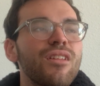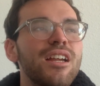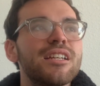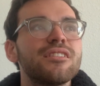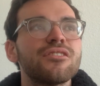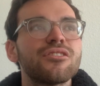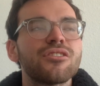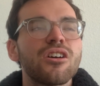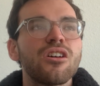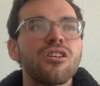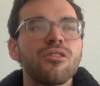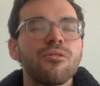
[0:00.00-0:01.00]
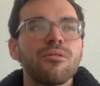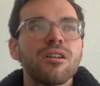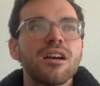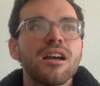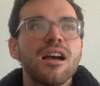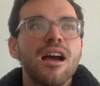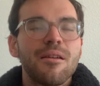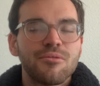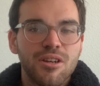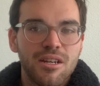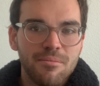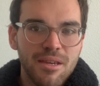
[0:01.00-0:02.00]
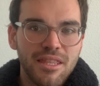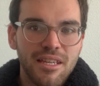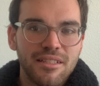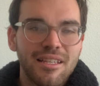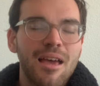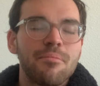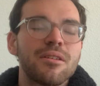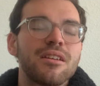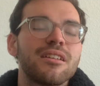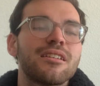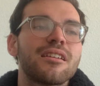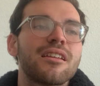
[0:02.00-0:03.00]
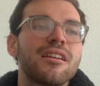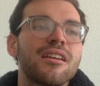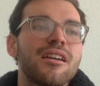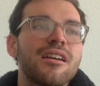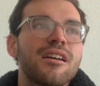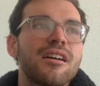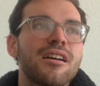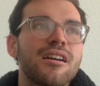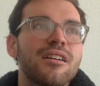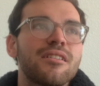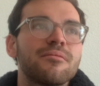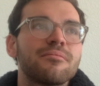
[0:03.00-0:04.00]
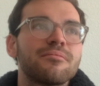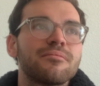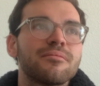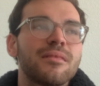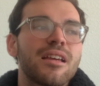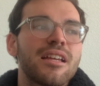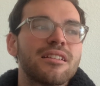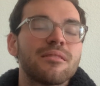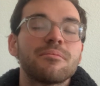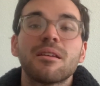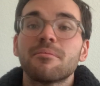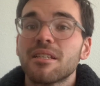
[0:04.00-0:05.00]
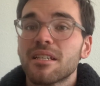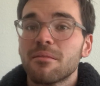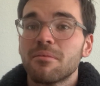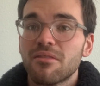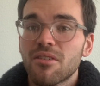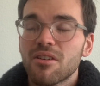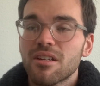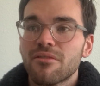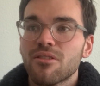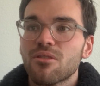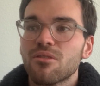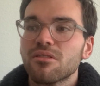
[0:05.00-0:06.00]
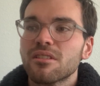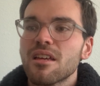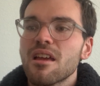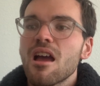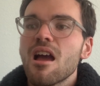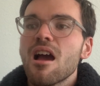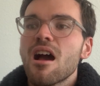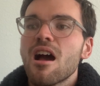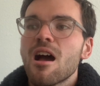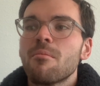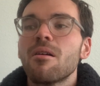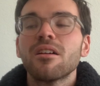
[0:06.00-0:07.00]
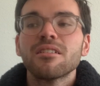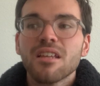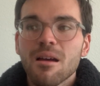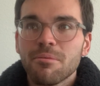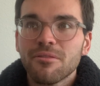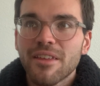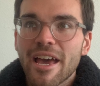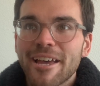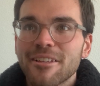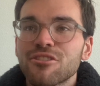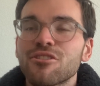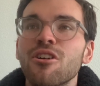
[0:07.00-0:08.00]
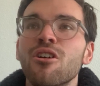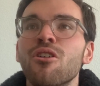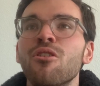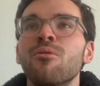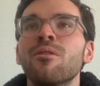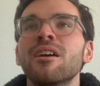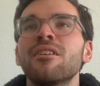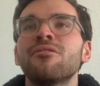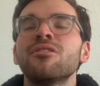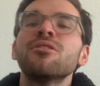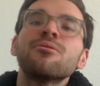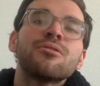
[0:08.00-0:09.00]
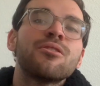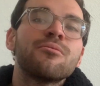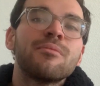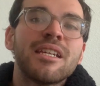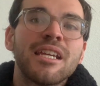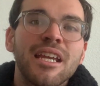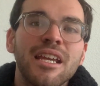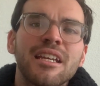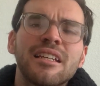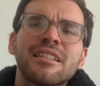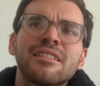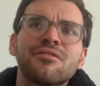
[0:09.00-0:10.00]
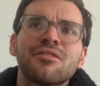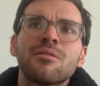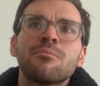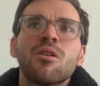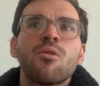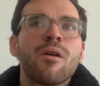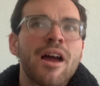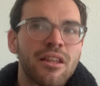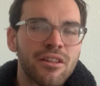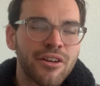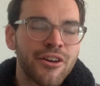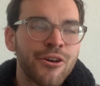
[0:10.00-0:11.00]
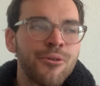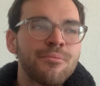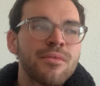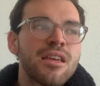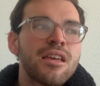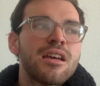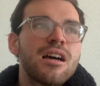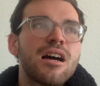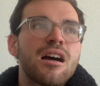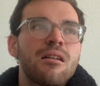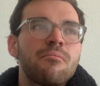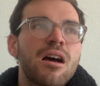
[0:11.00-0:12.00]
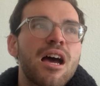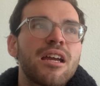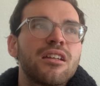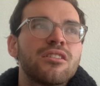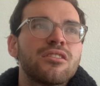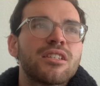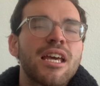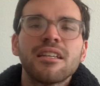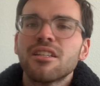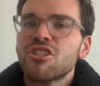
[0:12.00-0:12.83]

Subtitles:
and so I'm trying to make things happen, and sometimes it can be very difficult. On top of that, so if you don't know me from a while ago, I tend